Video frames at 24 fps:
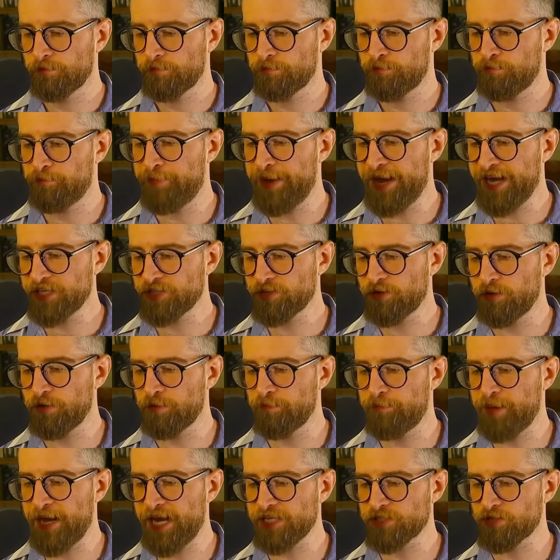
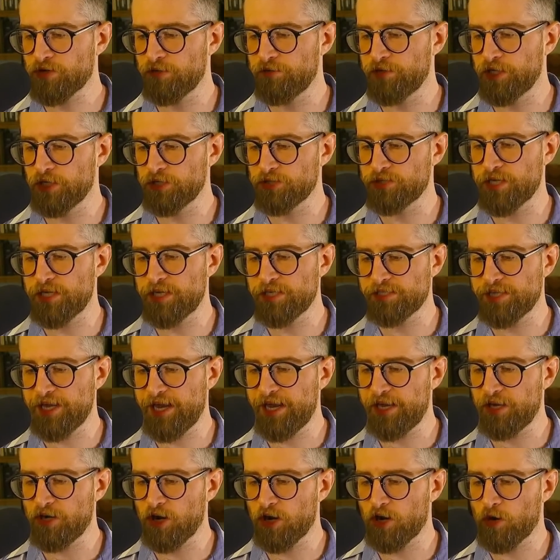Baskerville says,
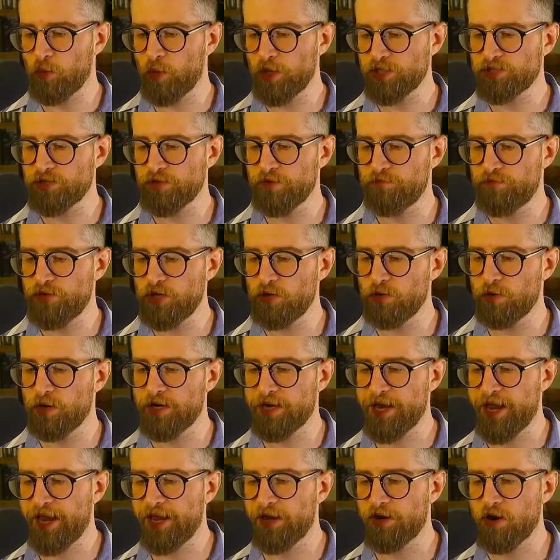Anark, what's your view on
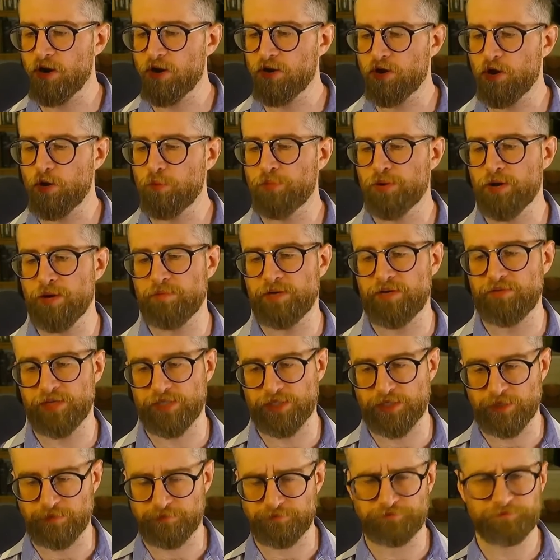
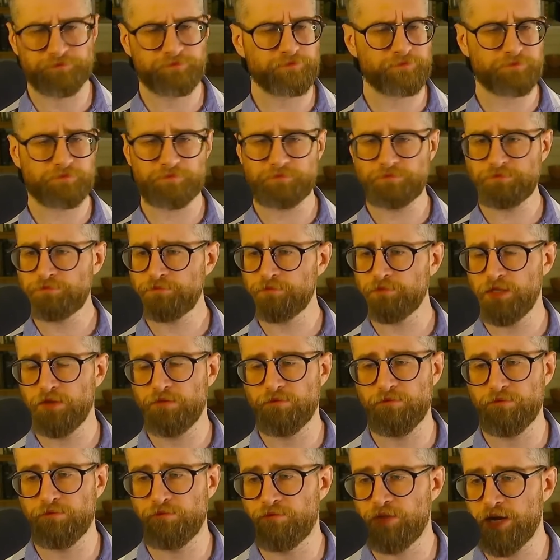anarcho-primitivism?
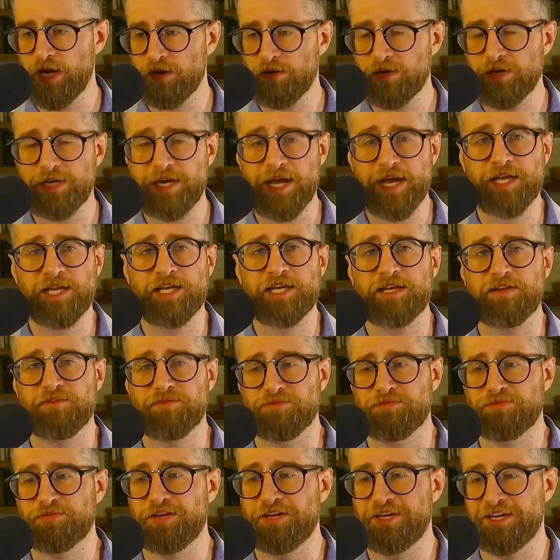Very
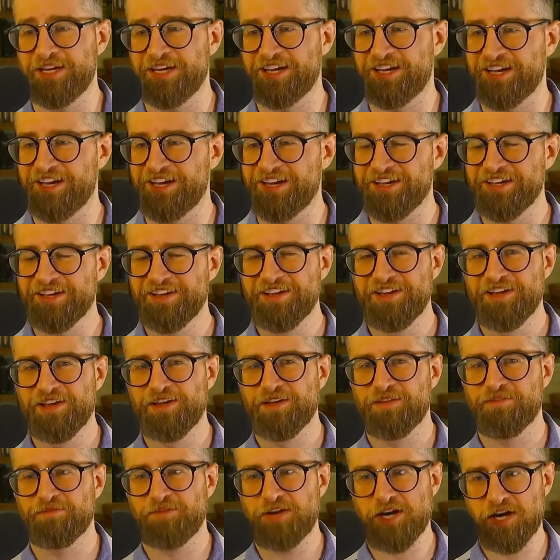negative.
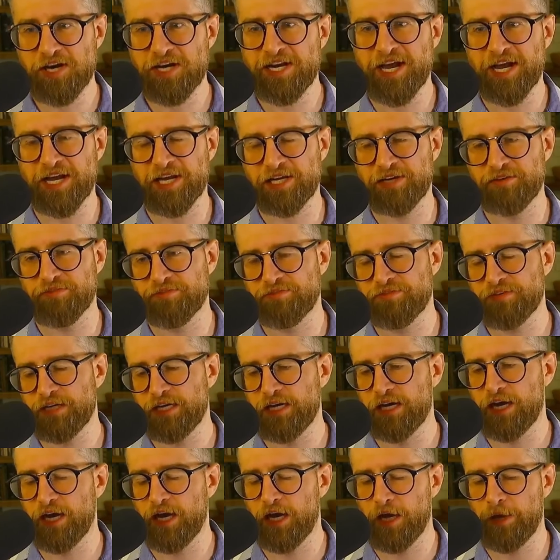Very negative.
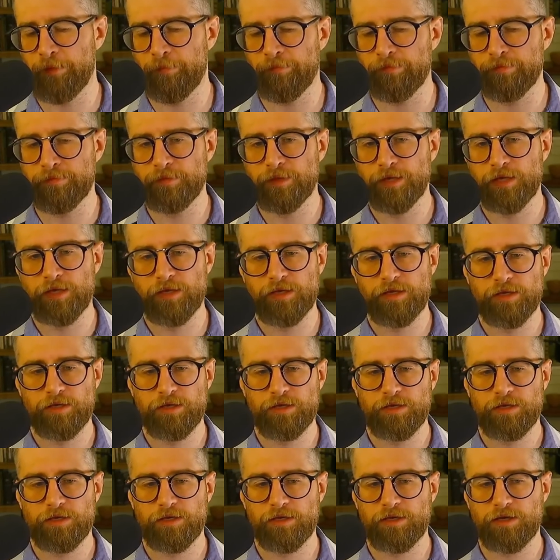
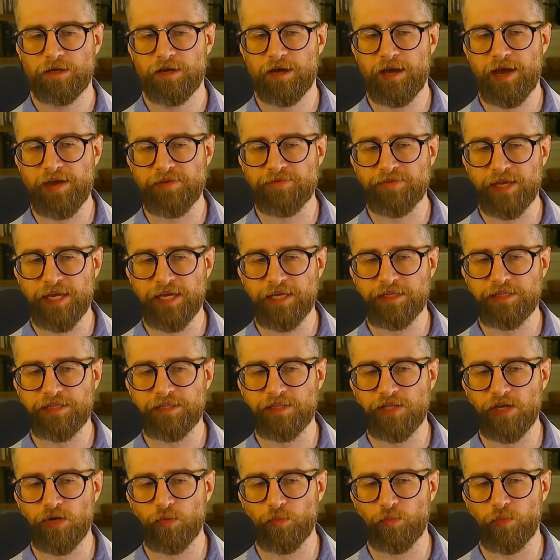I think that
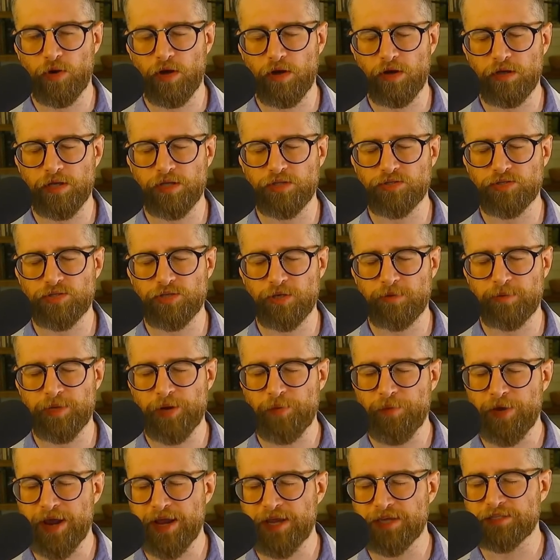they're wrong in so many
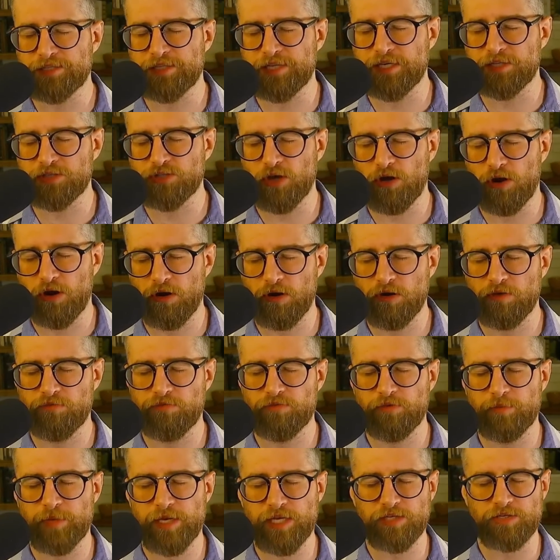ways that it's hard
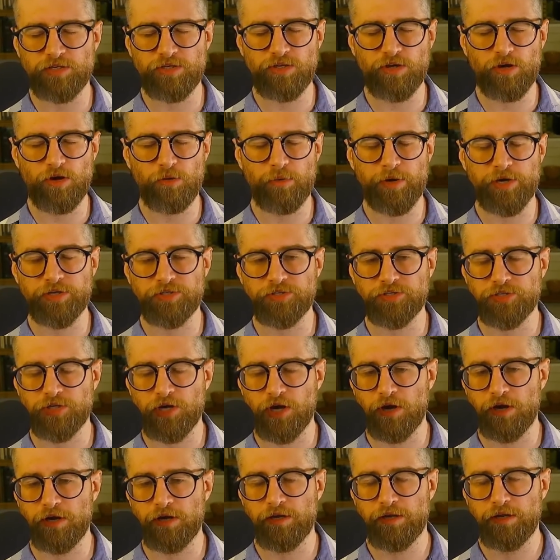for me to know where to
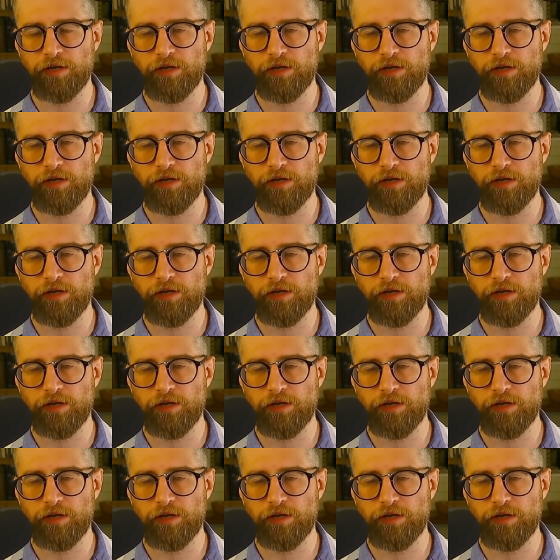start.